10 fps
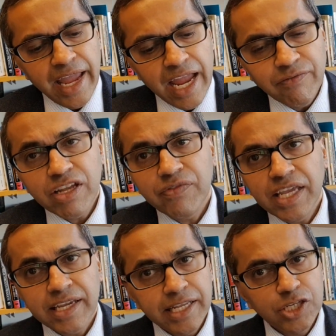Every
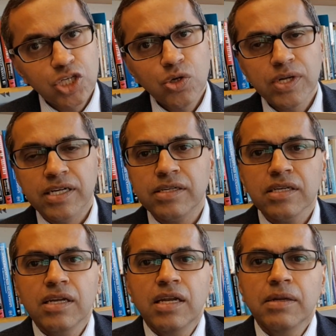week in each unit,
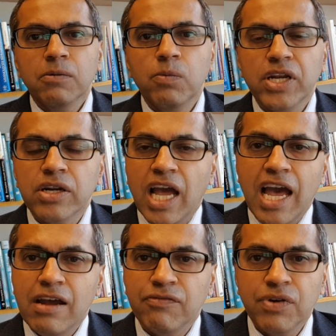we're going to
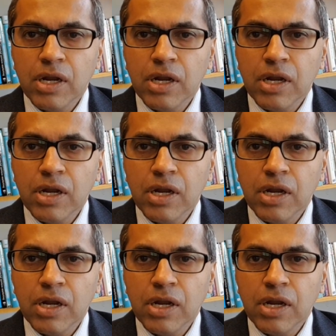have